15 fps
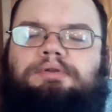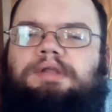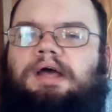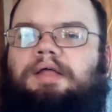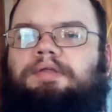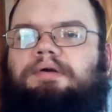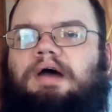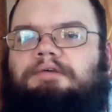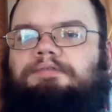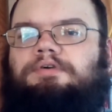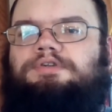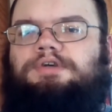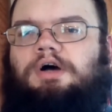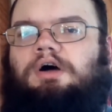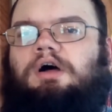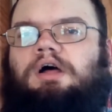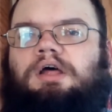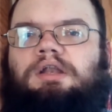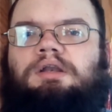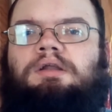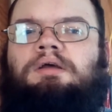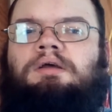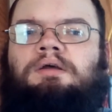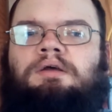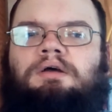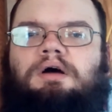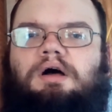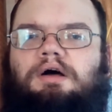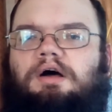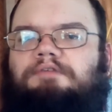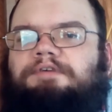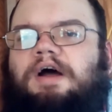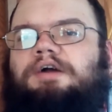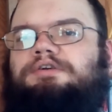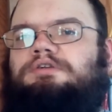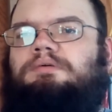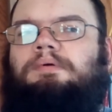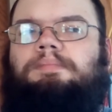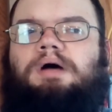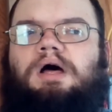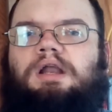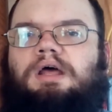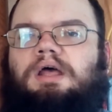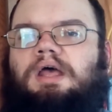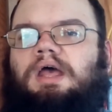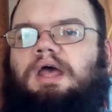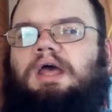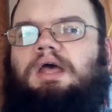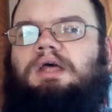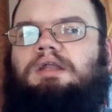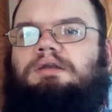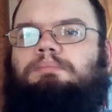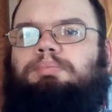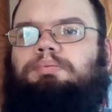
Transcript: down their efforts on Firestorm Armada and